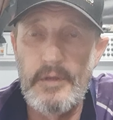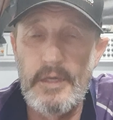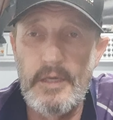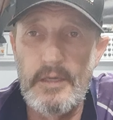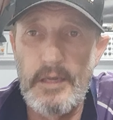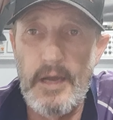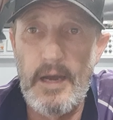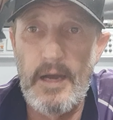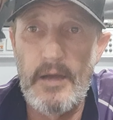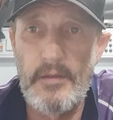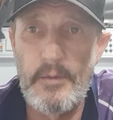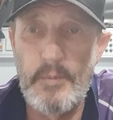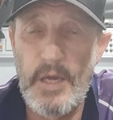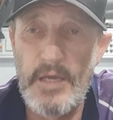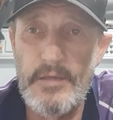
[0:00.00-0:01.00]

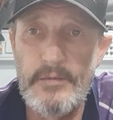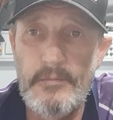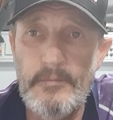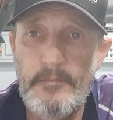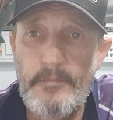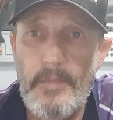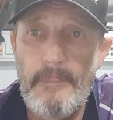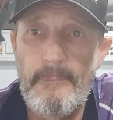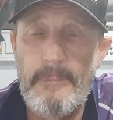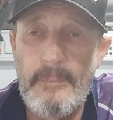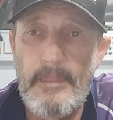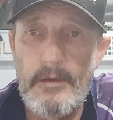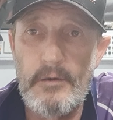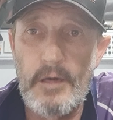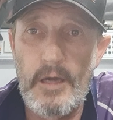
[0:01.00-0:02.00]
the bed,
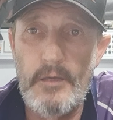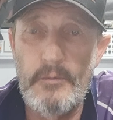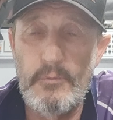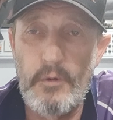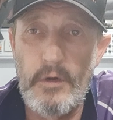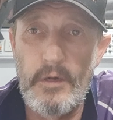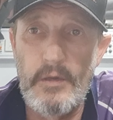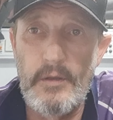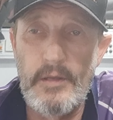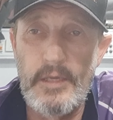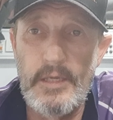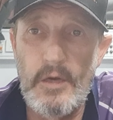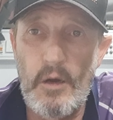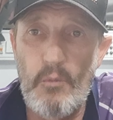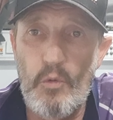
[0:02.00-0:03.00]
where
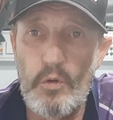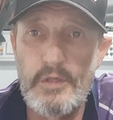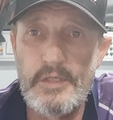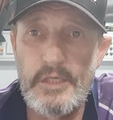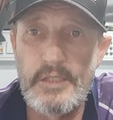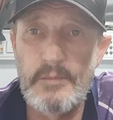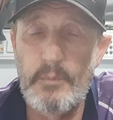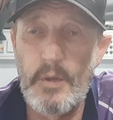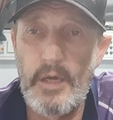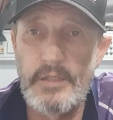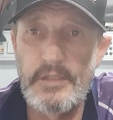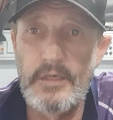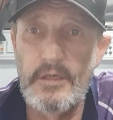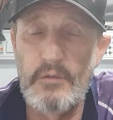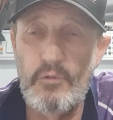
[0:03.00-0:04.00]
the hot water system
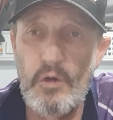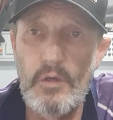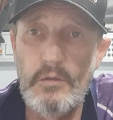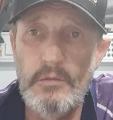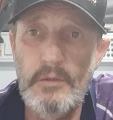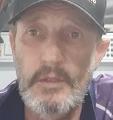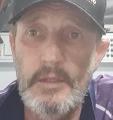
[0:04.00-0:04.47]
plugs into the wall,